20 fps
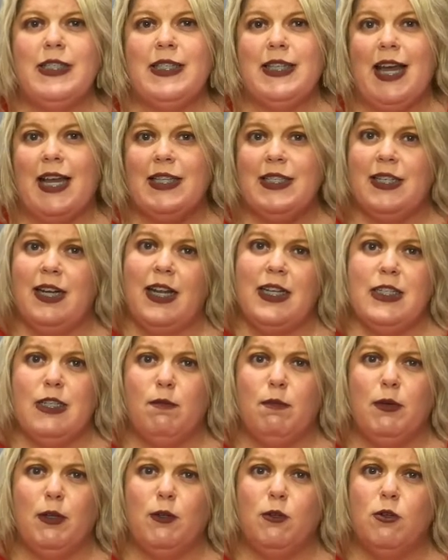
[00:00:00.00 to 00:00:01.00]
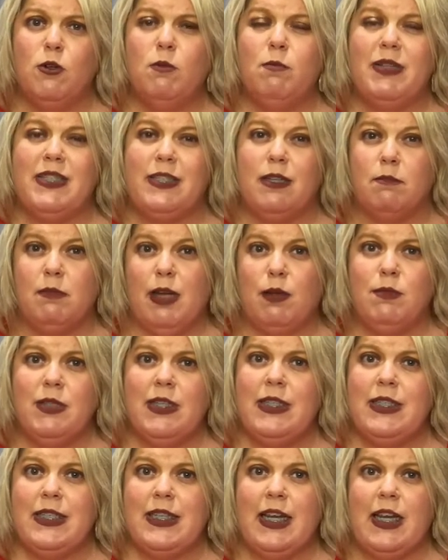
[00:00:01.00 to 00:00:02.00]
That's not typical, but sometimes
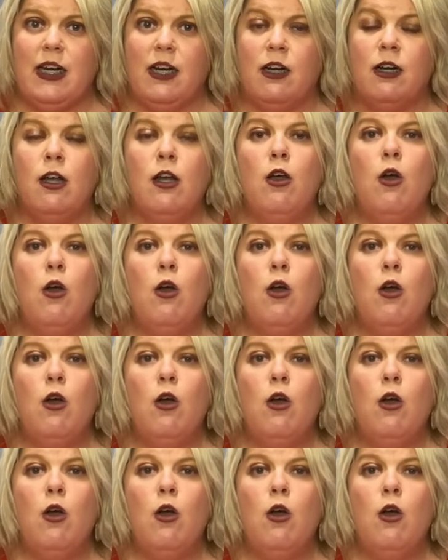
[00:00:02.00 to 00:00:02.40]
it's there.